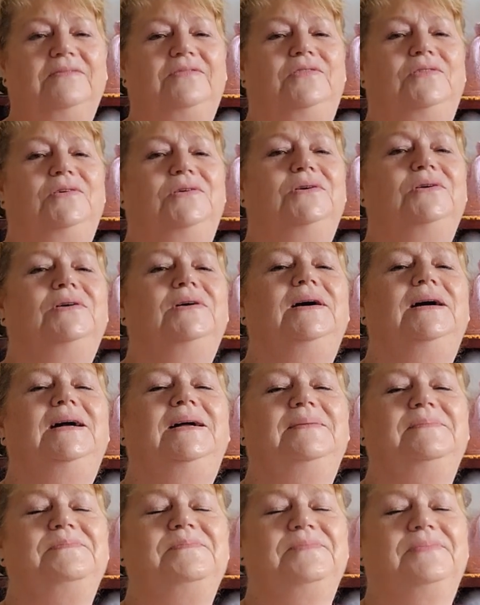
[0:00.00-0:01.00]
for,
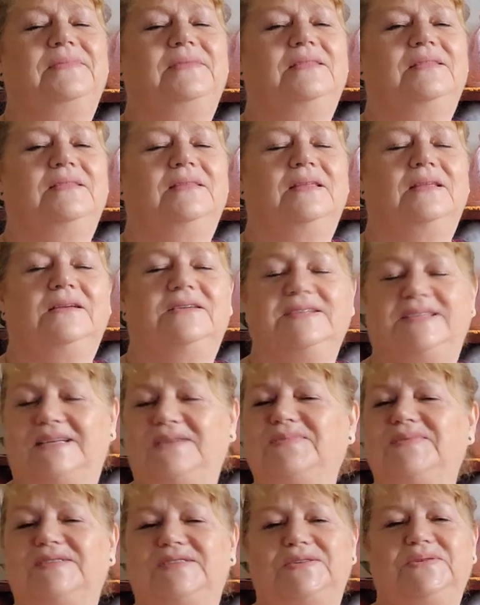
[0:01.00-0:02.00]
because
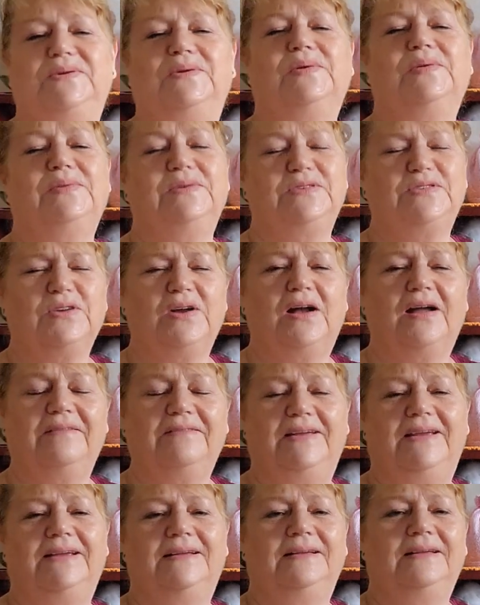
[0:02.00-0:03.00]
he was doing all the
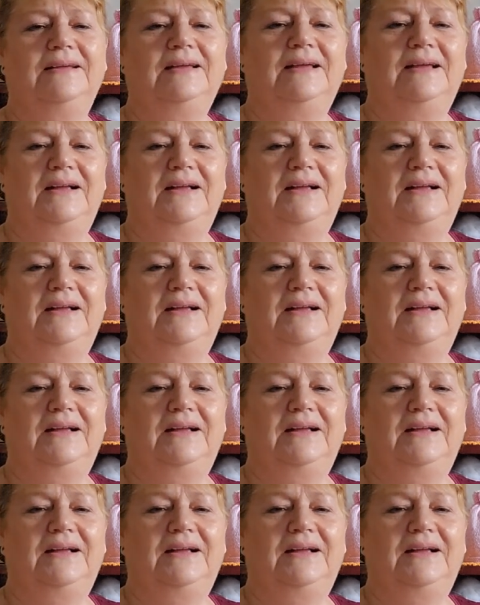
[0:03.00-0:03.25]
driving.